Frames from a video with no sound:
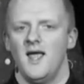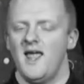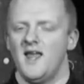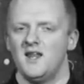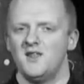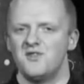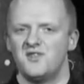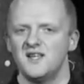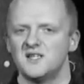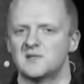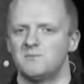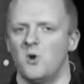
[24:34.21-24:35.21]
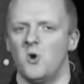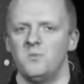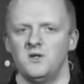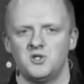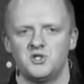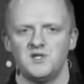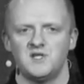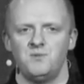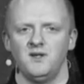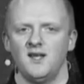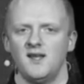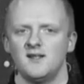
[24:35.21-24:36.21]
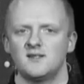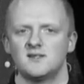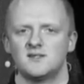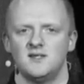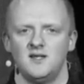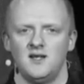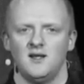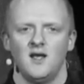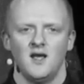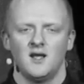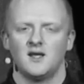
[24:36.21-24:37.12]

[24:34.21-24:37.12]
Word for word: And in this moment, she's beginning to see